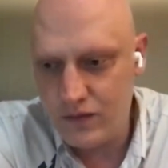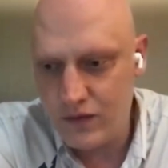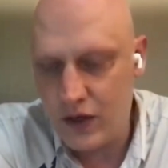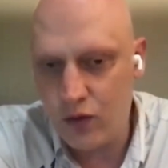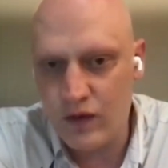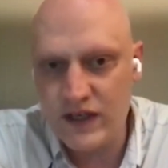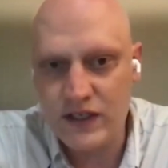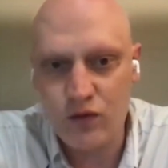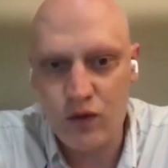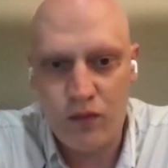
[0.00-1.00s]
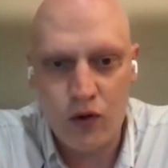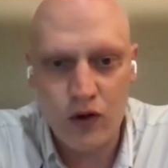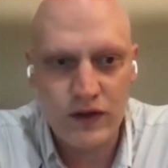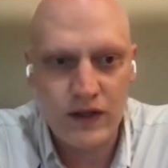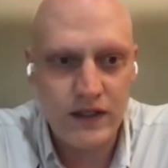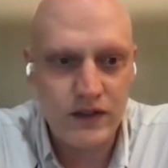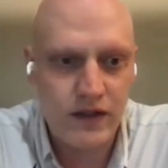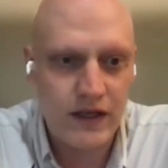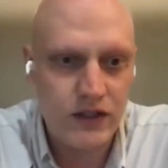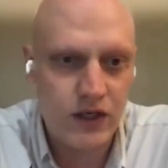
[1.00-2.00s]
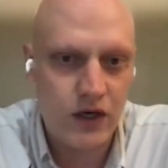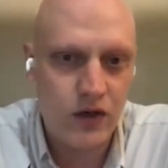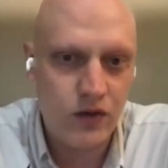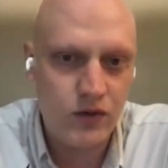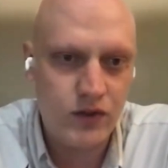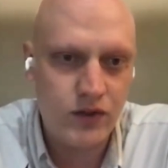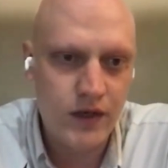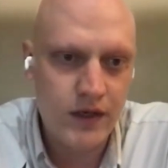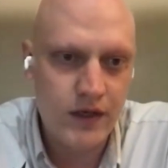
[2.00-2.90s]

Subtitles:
recent report that shows